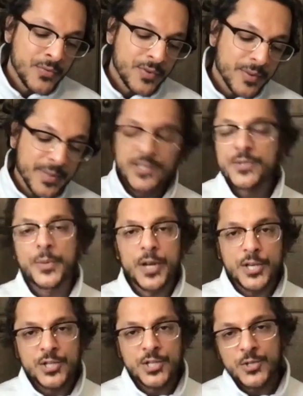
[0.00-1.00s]
from
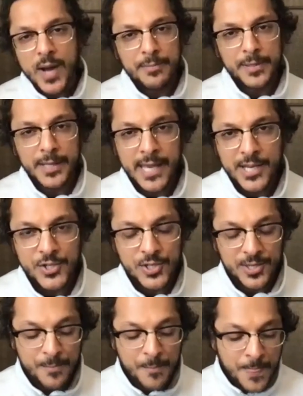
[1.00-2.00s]
inspiration to
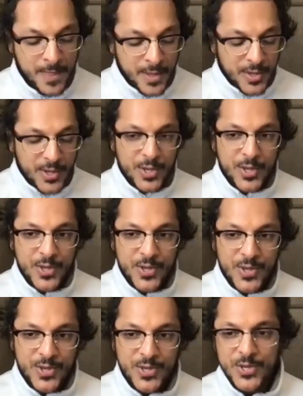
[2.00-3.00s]
application,
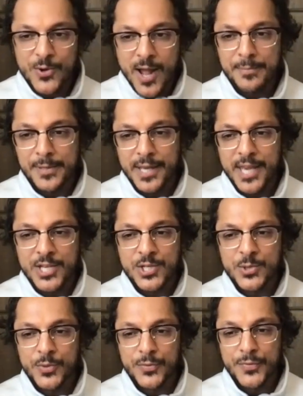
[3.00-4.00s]
your
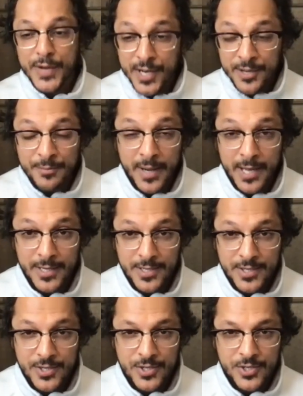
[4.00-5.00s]
application will very much
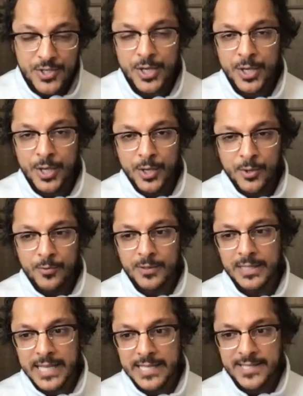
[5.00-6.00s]

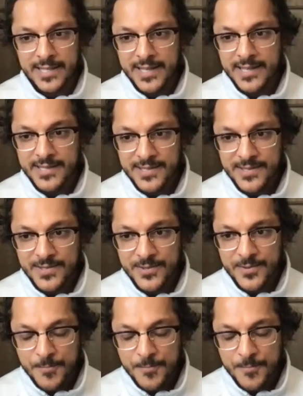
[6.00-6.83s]
relate to this.